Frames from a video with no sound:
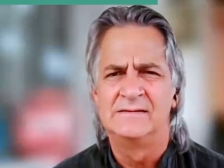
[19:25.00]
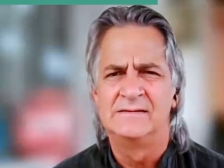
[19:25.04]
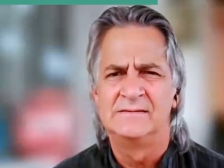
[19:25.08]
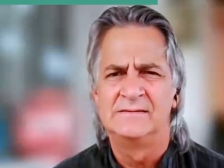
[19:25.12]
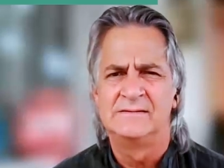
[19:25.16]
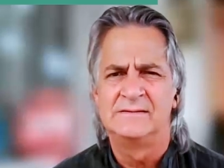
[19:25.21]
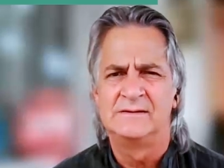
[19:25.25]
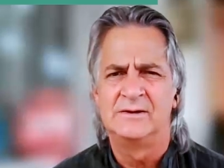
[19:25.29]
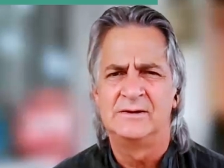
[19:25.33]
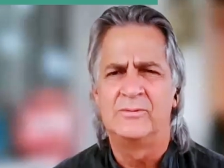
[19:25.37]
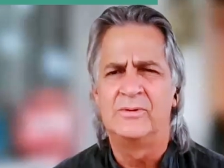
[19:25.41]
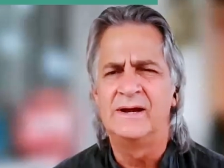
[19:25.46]

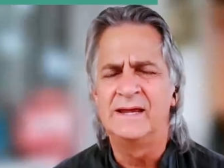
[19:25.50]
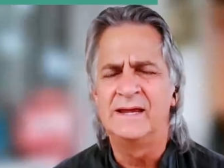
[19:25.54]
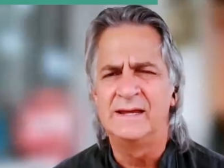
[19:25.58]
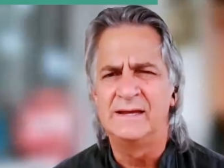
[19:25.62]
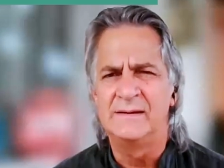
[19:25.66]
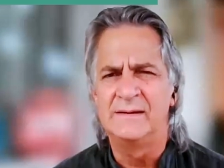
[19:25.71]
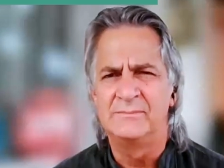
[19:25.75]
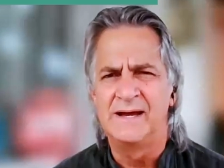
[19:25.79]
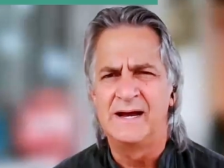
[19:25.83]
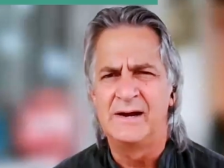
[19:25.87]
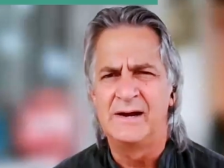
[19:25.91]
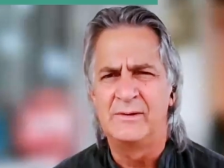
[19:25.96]

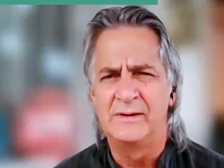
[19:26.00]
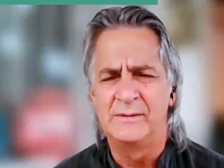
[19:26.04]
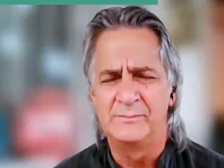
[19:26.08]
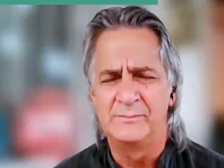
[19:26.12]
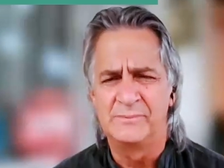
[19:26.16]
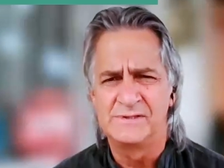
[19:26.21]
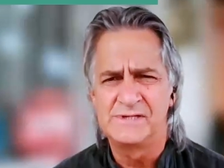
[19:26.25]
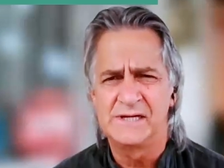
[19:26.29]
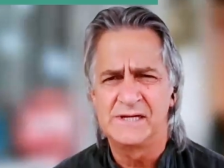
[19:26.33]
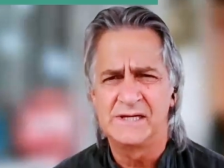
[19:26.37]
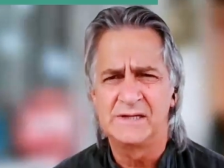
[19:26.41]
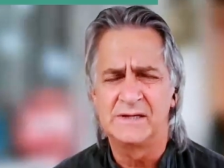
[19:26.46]
Hawaii, Maui in
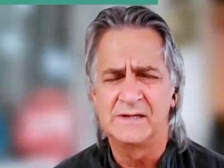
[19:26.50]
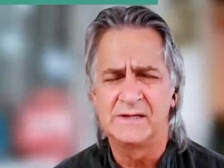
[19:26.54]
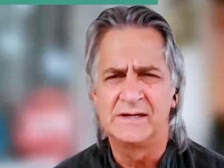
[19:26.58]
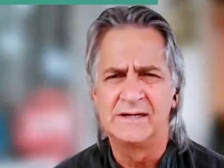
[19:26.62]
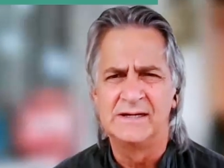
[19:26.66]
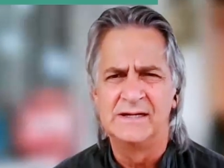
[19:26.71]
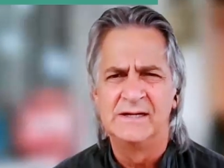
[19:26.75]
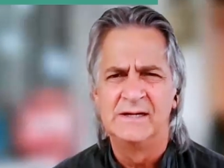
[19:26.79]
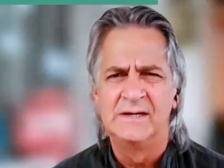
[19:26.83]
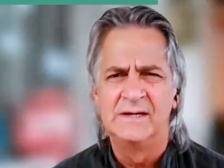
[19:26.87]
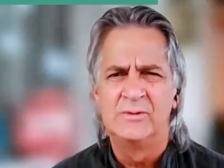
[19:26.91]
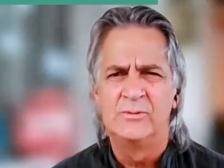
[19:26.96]
particular.
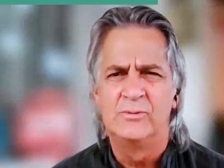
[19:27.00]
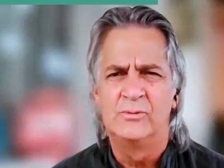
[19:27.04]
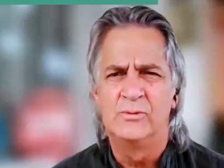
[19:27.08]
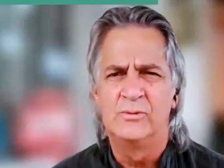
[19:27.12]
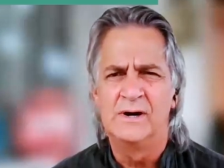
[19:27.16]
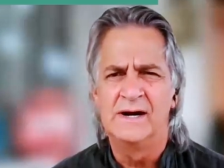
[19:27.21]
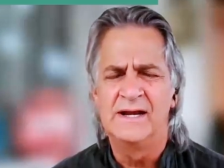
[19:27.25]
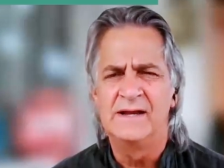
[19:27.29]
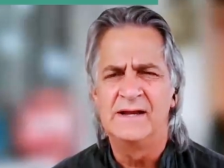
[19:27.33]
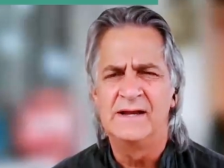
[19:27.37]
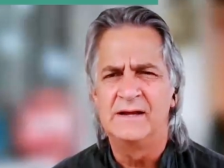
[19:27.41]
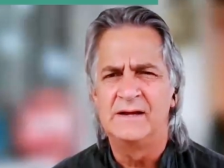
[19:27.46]

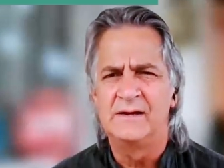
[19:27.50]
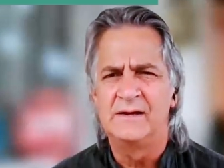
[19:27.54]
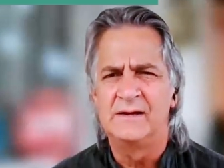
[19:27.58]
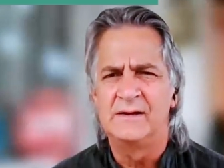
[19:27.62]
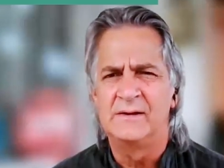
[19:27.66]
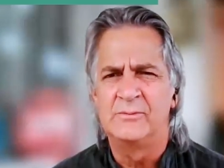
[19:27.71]
What it,